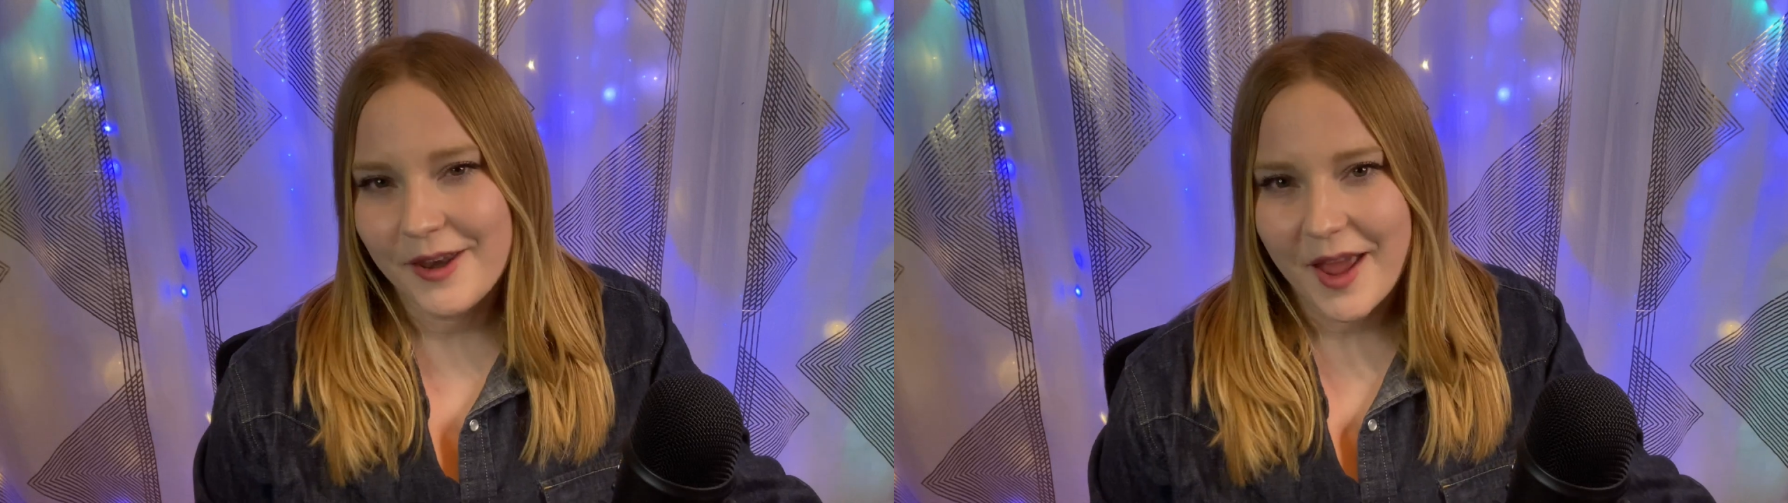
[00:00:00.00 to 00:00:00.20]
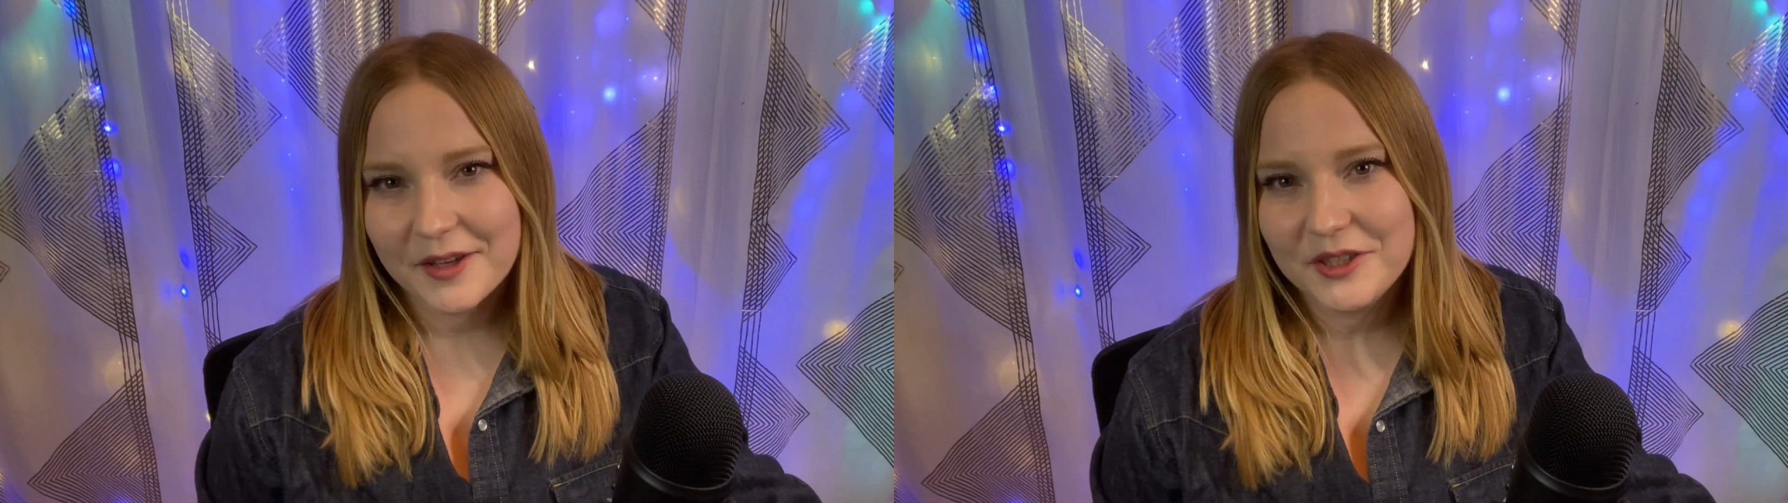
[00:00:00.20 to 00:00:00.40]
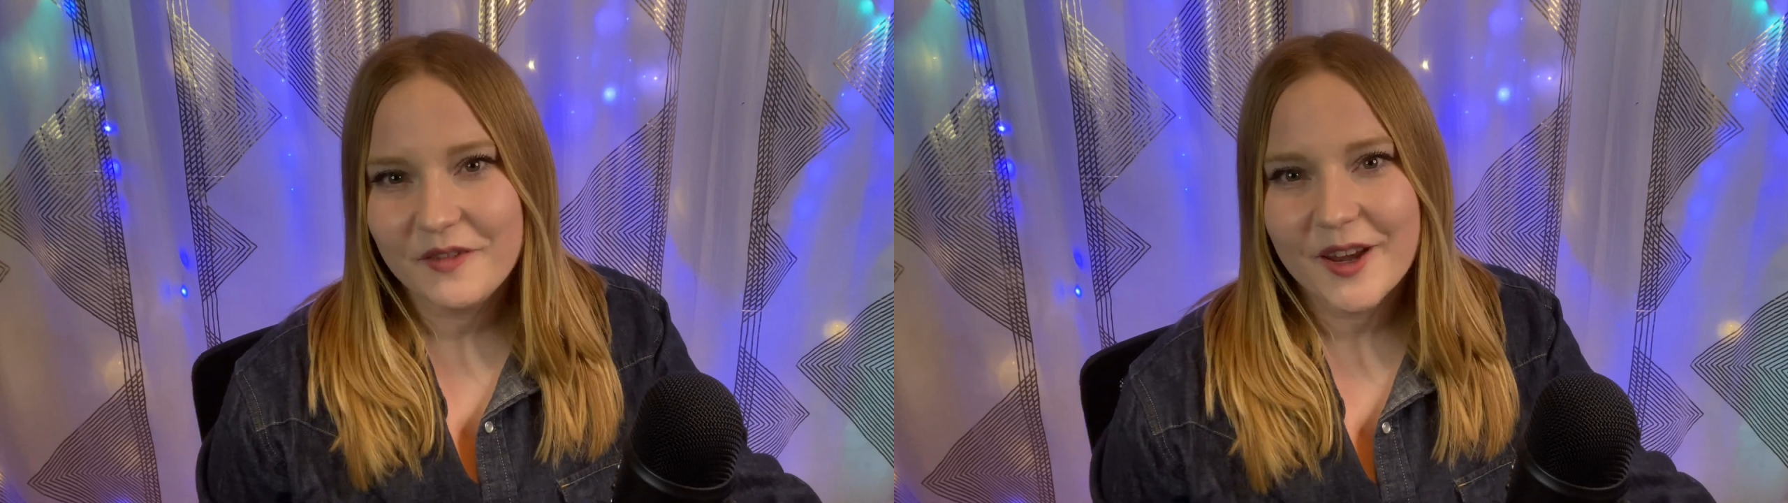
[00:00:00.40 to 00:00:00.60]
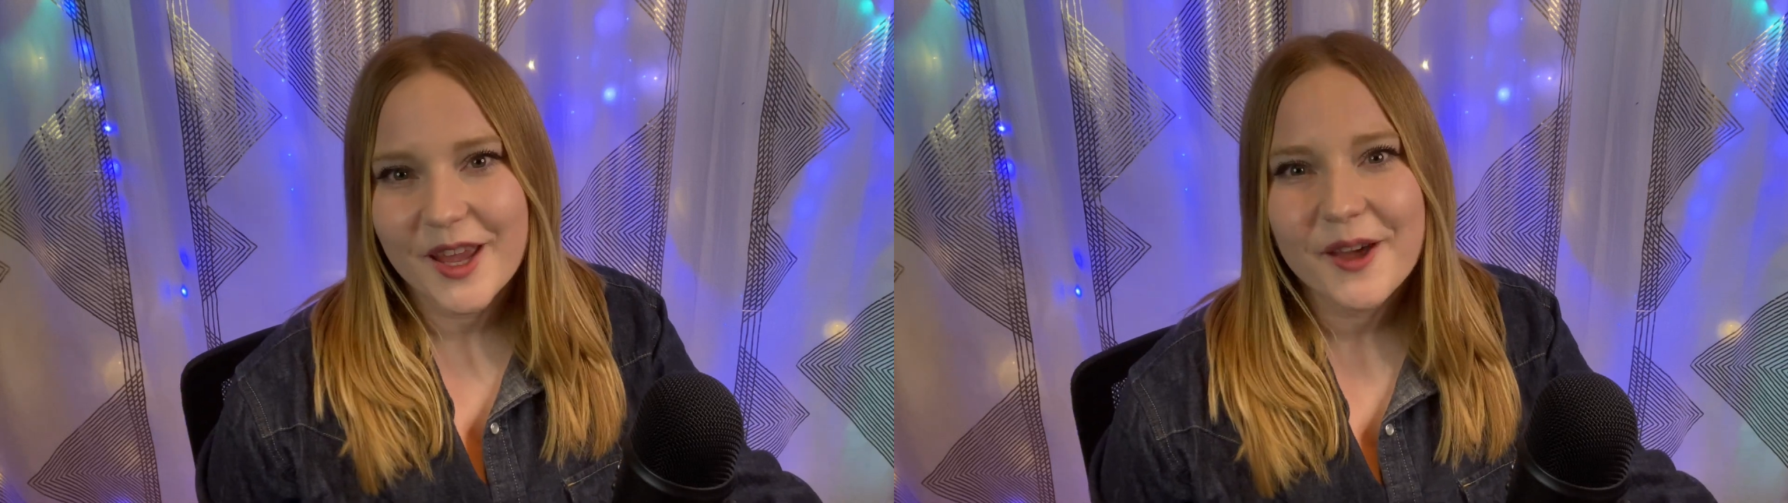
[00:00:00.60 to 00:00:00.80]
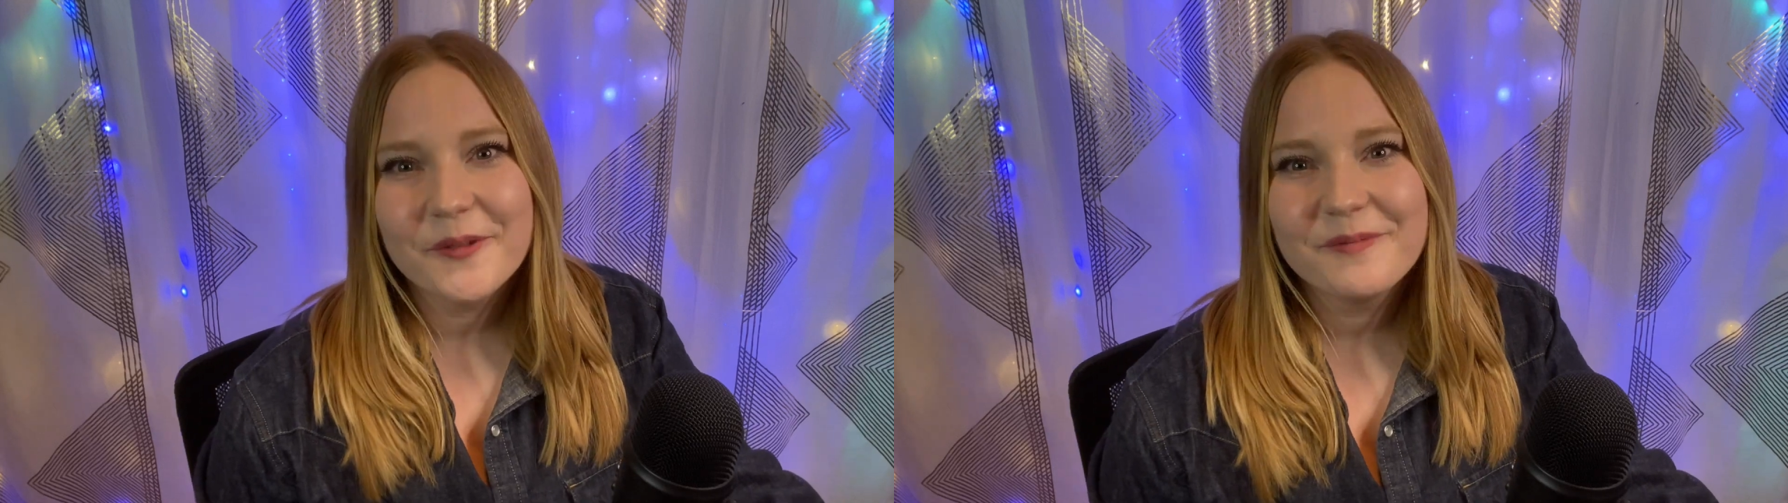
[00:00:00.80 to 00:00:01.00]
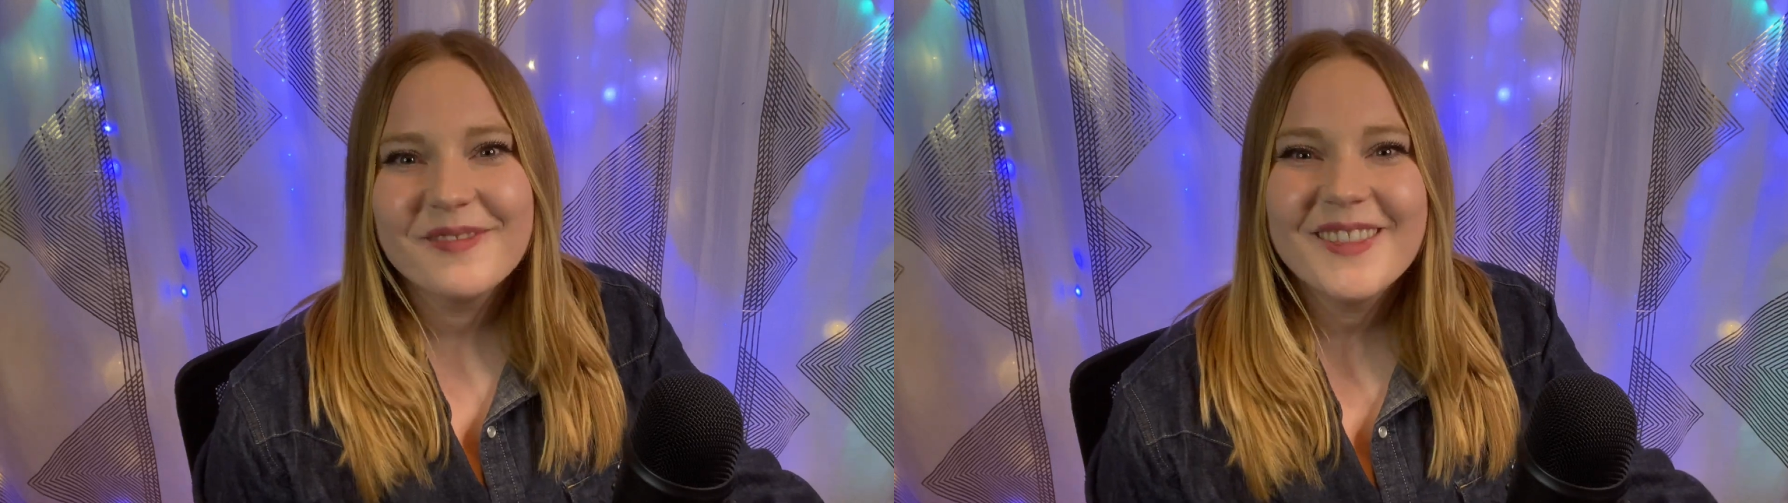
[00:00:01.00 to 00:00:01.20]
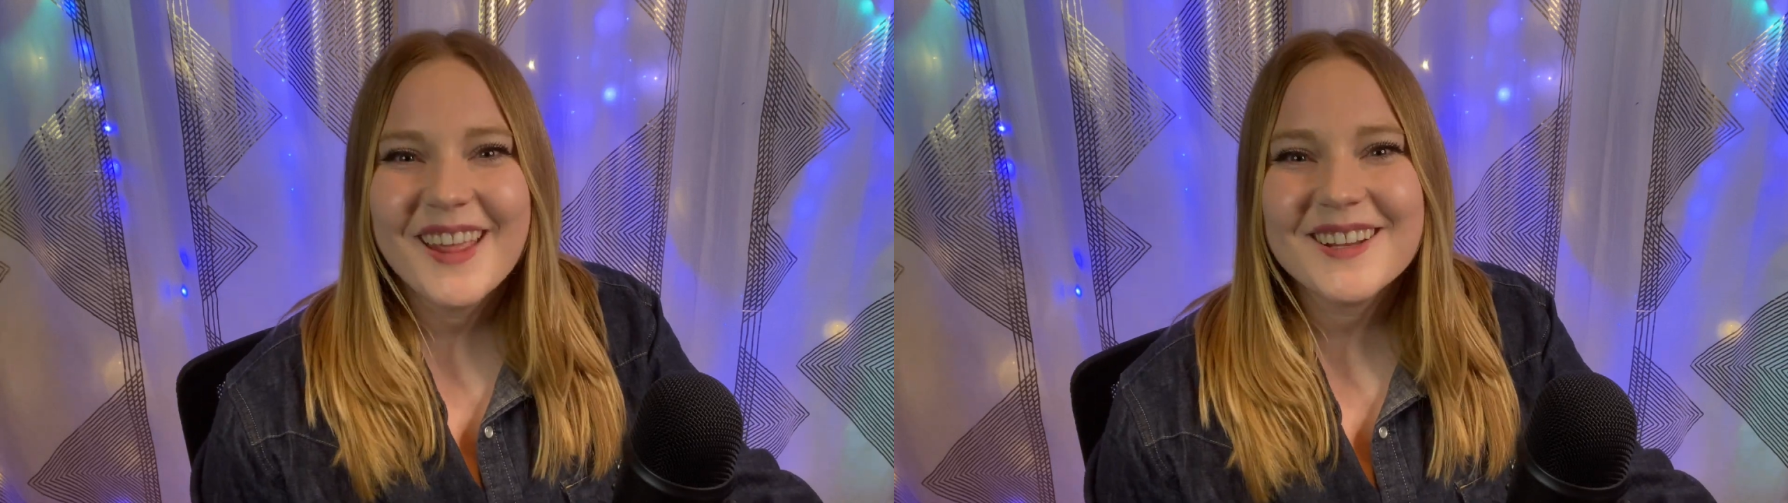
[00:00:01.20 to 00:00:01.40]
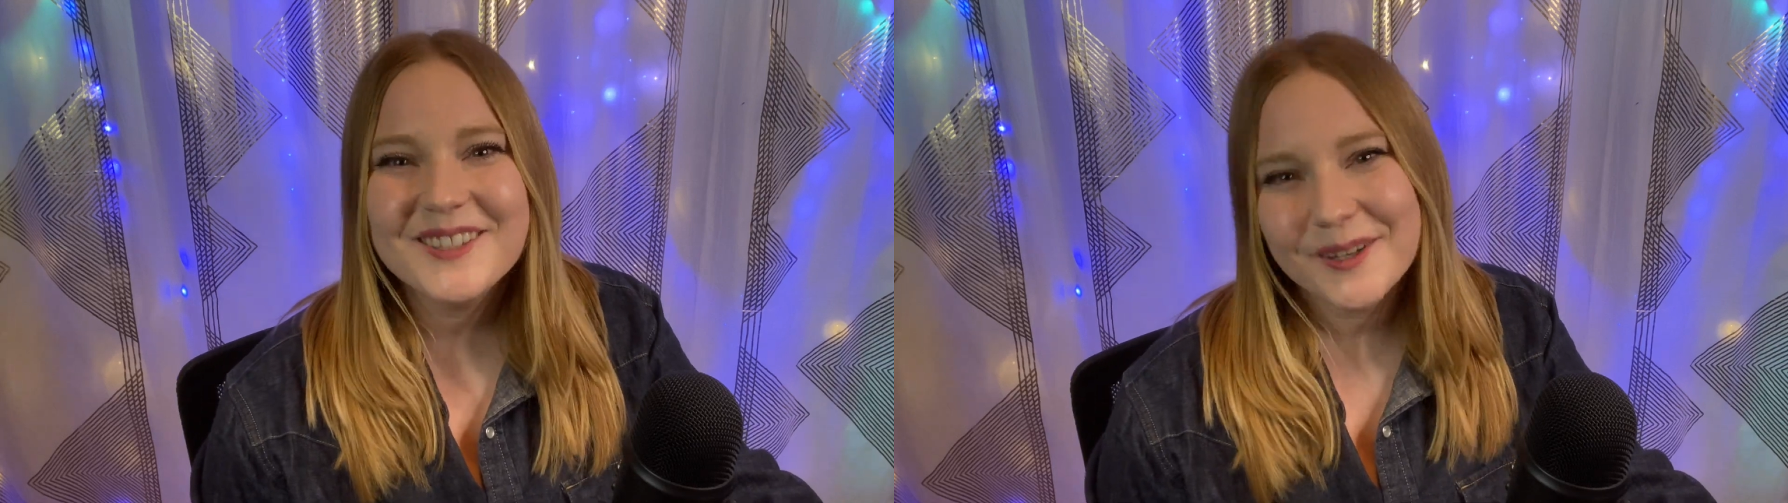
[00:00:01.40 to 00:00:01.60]
next video.
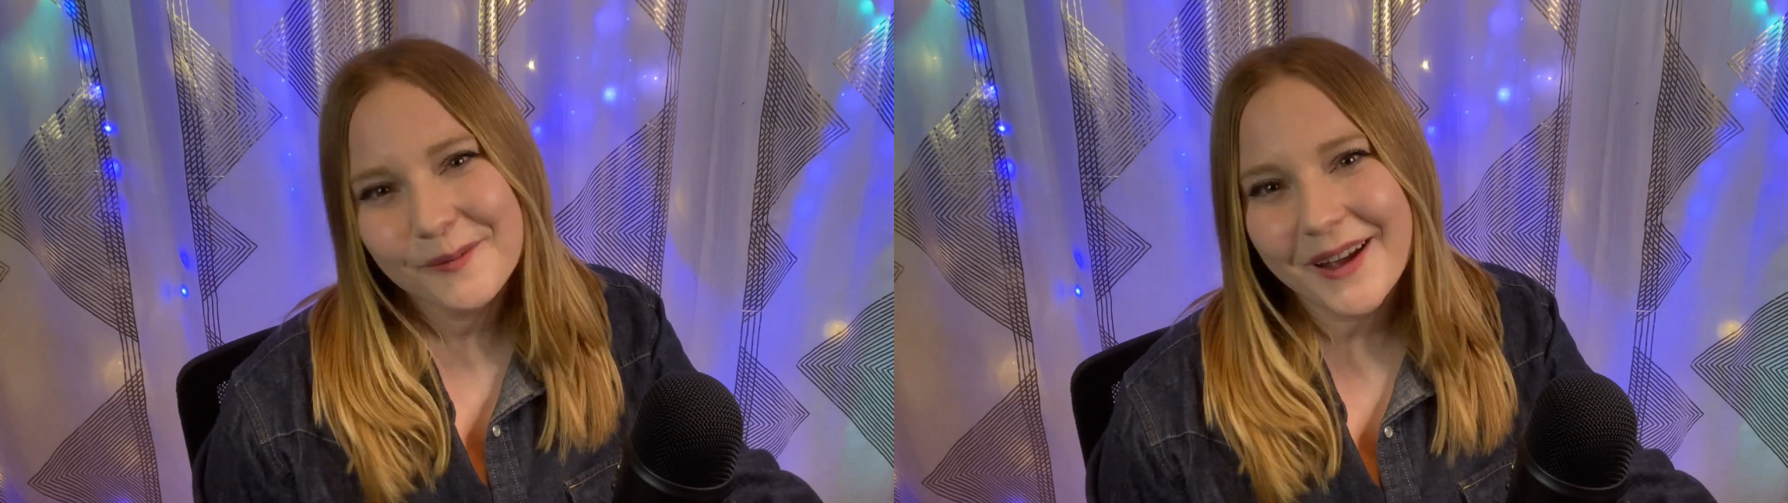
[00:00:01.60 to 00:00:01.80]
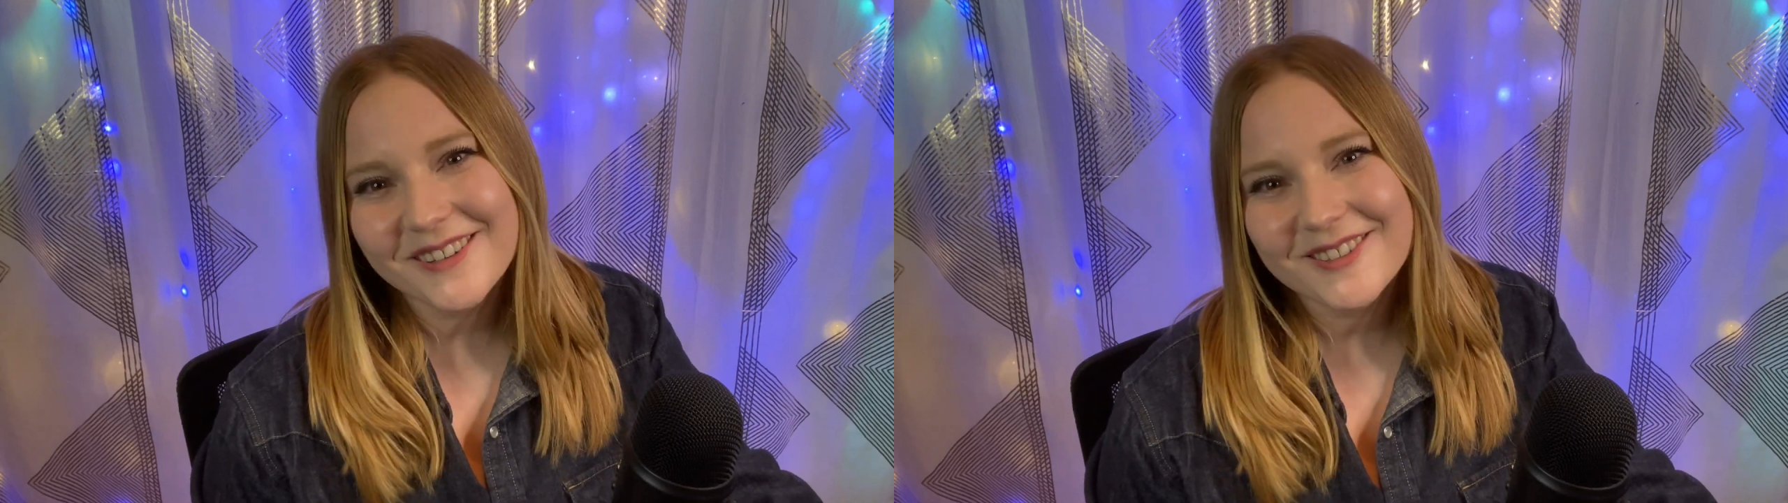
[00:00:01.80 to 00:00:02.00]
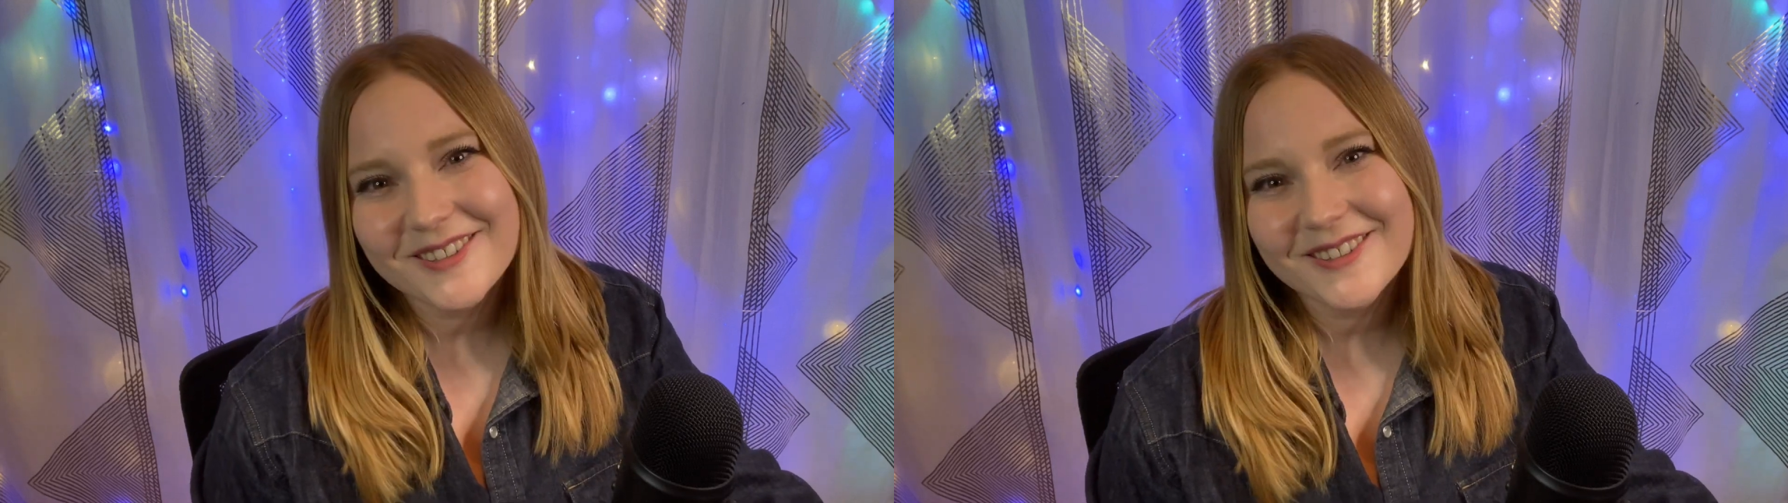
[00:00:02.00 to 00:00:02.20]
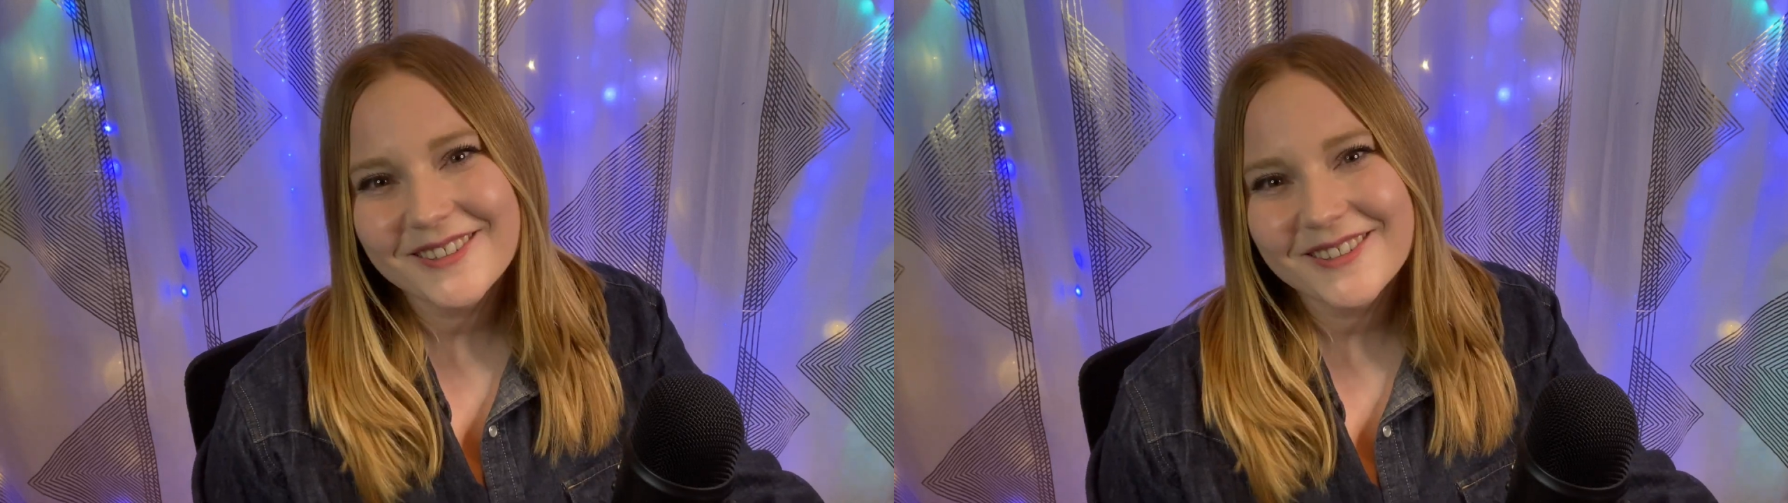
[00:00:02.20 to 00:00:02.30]
Thanks so much.